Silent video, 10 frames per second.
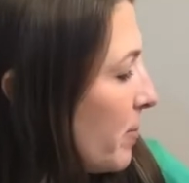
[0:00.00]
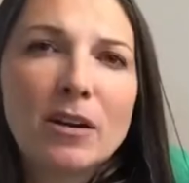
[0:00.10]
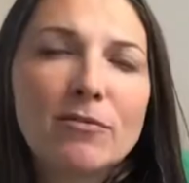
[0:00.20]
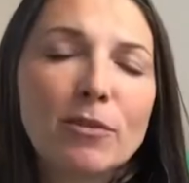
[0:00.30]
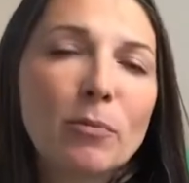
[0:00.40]

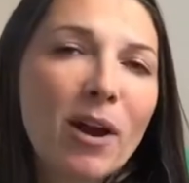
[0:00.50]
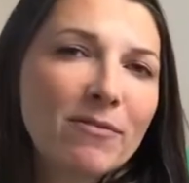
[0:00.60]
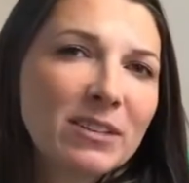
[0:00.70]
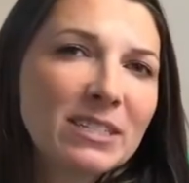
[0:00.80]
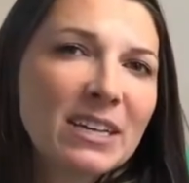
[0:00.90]
For
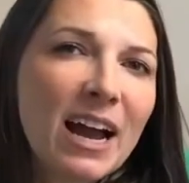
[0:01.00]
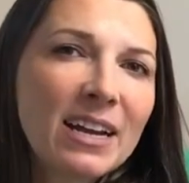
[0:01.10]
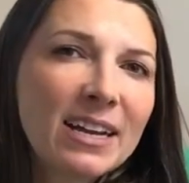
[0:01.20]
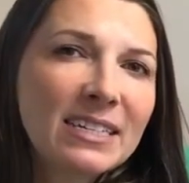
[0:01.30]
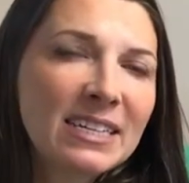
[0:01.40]
breakfast, I
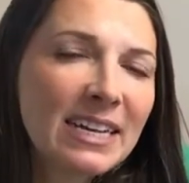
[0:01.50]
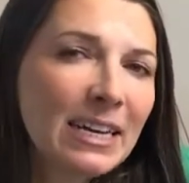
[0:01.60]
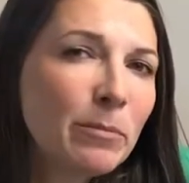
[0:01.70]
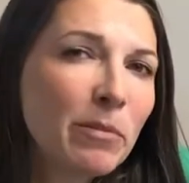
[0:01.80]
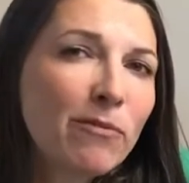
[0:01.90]
like to
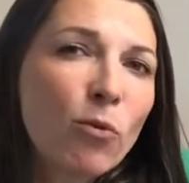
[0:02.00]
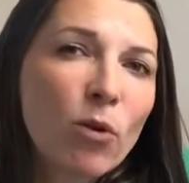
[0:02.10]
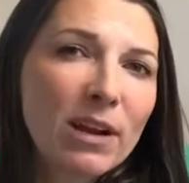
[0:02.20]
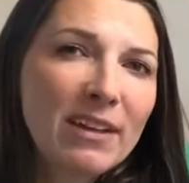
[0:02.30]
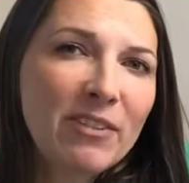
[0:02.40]
eat
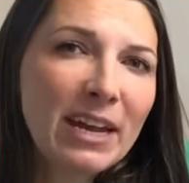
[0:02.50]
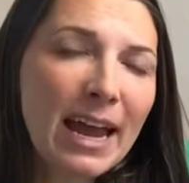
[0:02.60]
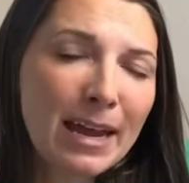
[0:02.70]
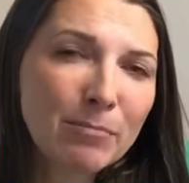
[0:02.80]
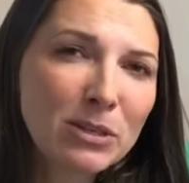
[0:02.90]
before leaving
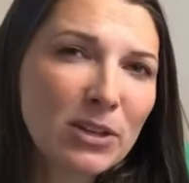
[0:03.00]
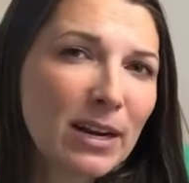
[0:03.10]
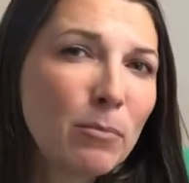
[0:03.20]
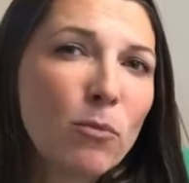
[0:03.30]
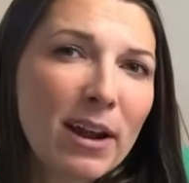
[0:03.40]
camp so that
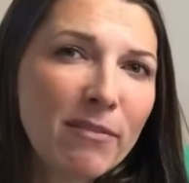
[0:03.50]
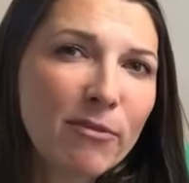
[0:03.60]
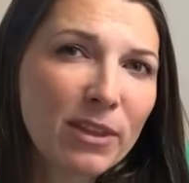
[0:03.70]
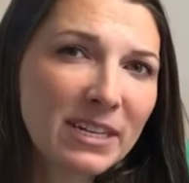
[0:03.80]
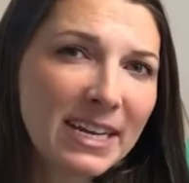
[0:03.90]
I'm ready for
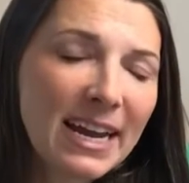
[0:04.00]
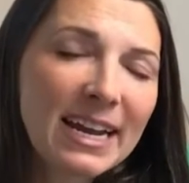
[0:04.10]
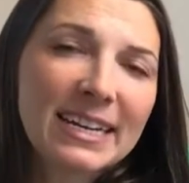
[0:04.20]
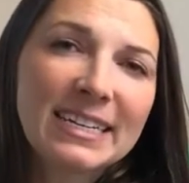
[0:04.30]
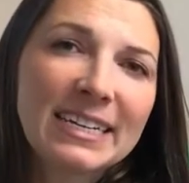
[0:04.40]
the day.
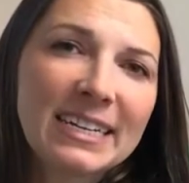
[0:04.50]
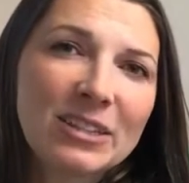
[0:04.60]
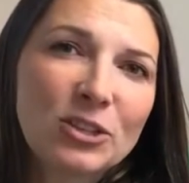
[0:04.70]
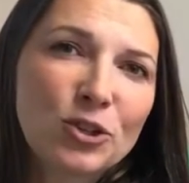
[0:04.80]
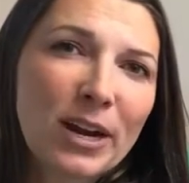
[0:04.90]
I can hit
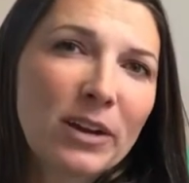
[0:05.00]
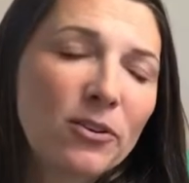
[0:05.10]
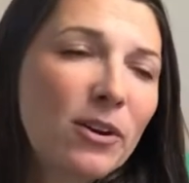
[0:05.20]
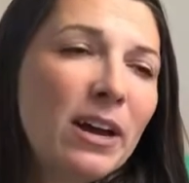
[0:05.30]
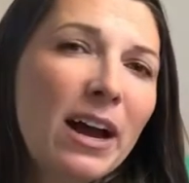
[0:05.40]
the
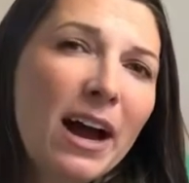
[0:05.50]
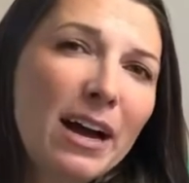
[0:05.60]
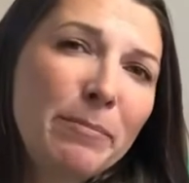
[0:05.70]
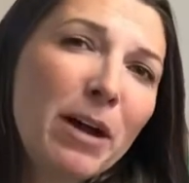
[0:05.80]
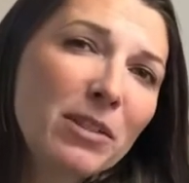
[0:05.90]
trail.
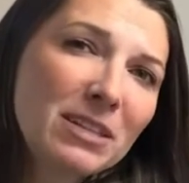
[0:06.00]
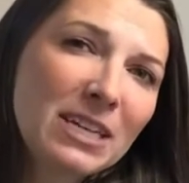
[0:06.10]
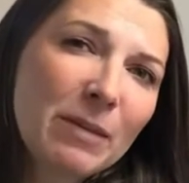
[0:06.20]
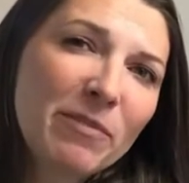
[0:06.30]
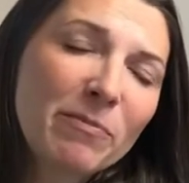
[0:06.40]
I'm not the
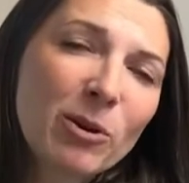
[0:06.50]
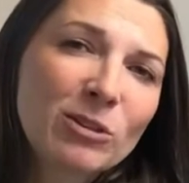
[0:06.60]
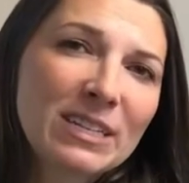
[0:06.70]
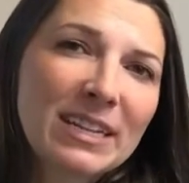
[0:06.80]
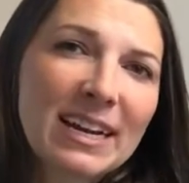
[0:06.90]
type of
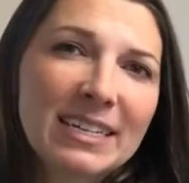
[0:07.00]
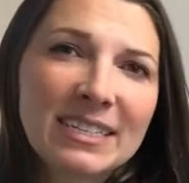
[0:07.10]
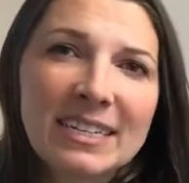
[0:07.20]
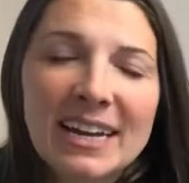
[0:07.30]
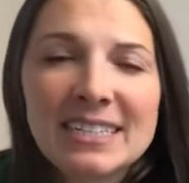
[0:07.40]
person that has a
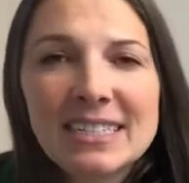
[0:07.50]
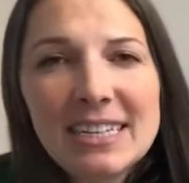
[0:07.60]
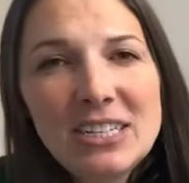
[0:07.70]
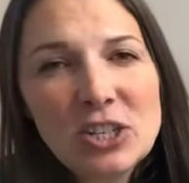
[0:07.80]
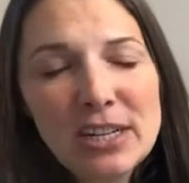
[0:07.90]
nice
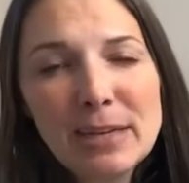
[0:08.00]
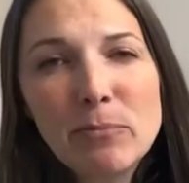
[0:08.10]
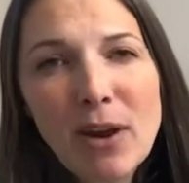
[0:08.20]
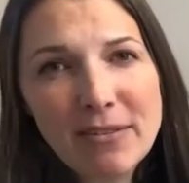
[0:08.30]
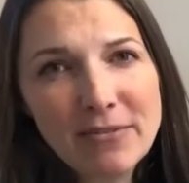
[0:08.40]
leisurely
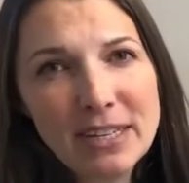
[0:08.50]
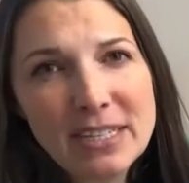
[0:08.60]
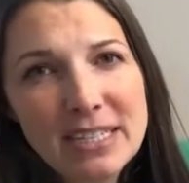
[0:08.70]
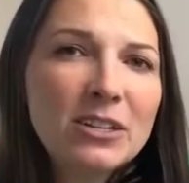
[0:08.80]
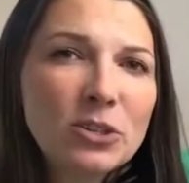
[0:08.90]

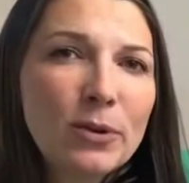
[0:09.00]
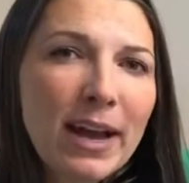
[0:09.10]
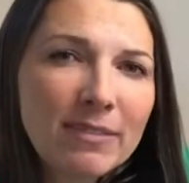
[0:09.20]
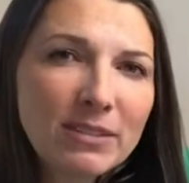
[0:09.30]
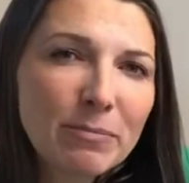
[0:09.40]
breakfast, so I
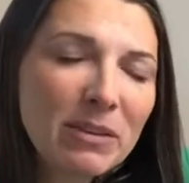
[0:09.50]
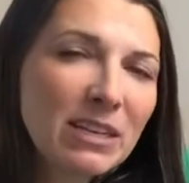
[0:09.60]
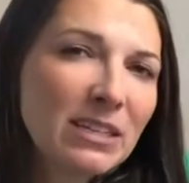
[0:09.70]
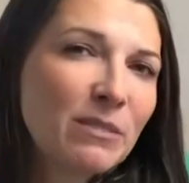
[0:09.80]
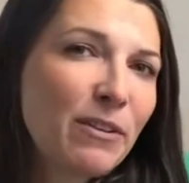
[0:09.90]
have something
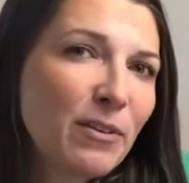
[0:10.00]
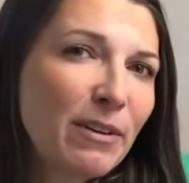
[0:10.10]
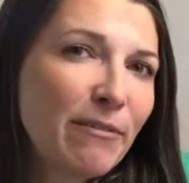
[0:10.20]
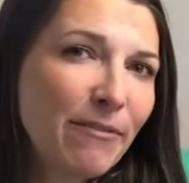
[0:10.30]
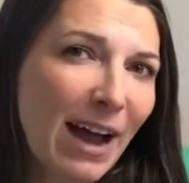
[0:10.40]
that's very
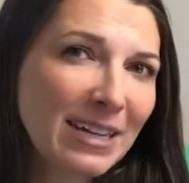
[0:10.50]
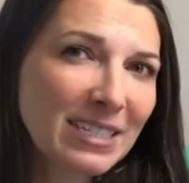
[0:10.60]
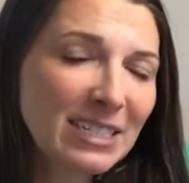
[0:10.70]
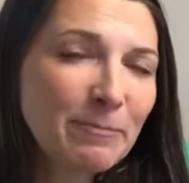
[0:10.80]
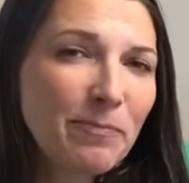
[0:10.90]

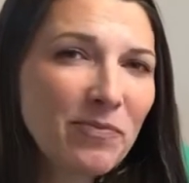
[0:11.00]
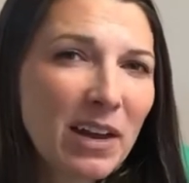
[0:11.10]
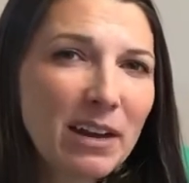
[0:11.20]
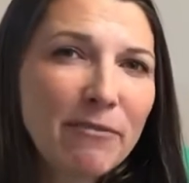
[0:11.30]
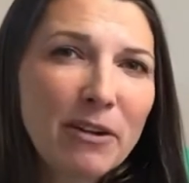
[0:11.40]
fast.
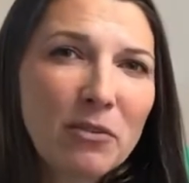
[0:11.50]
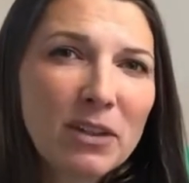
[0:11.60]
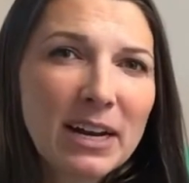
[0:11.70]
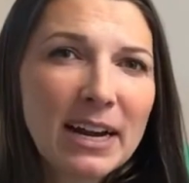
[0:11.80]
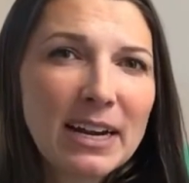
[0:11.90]
And I found
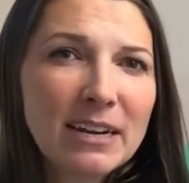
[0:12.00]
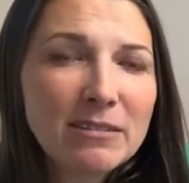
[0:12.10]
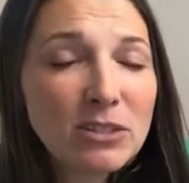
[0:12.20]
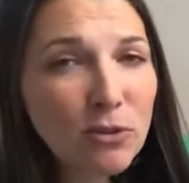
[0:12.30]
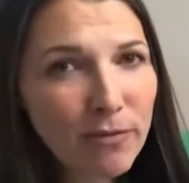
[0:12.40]
that I,
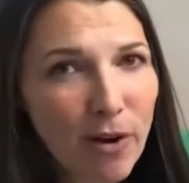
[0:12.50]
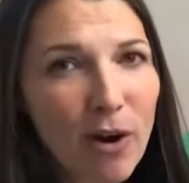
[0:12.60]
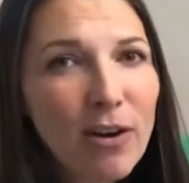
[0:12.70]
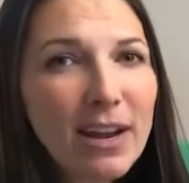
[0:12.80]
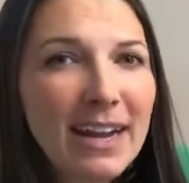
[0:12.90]
so
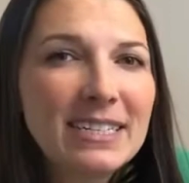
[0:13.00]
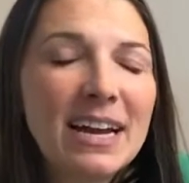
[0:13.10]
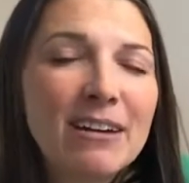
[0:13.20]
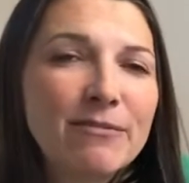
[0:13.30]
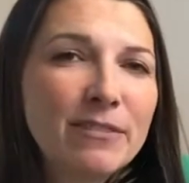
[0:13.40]
far, like to
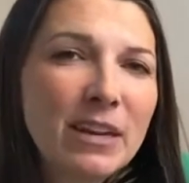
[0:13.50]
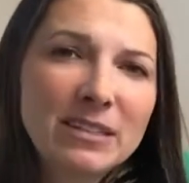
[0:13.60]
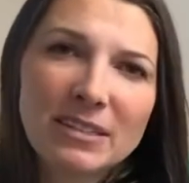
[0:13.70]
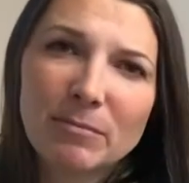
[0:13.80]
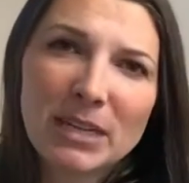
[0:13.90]
have
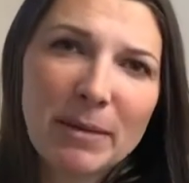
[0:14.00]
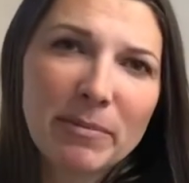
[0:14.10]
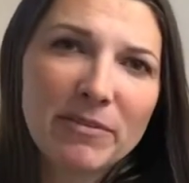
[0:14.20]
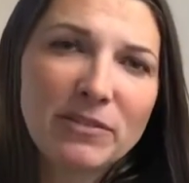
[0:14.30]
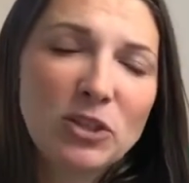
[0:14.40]
some type
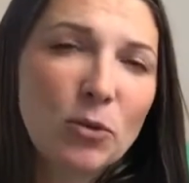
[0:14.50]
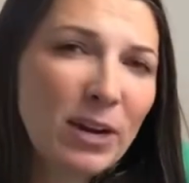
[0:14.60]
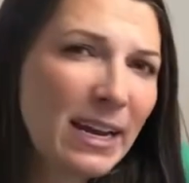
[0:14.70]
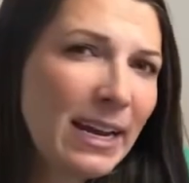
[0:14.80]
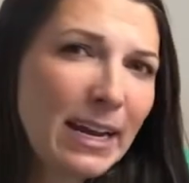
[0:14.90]
of
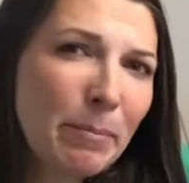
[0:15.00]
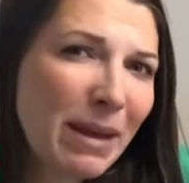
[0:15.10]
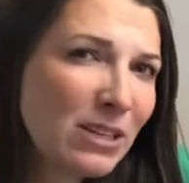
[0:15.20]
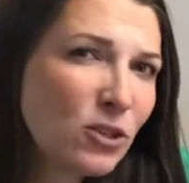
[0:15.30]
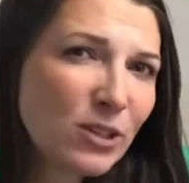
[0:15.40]
donut-y,
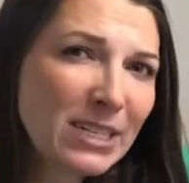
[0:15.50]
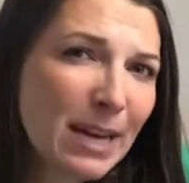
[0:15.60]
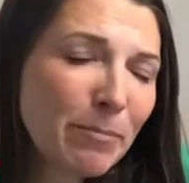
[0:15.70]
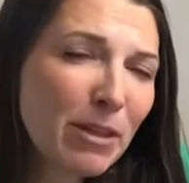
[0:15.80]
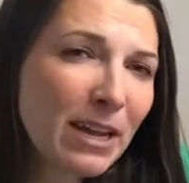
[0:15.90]
pastry
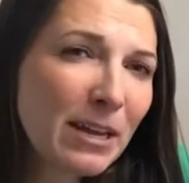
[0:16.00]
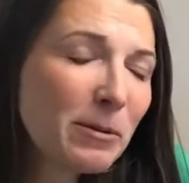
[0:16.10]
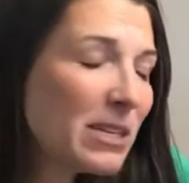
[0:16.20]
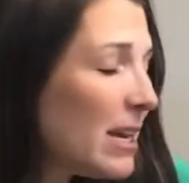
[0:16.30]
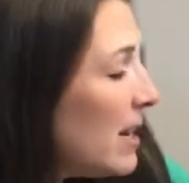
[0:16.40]
type things.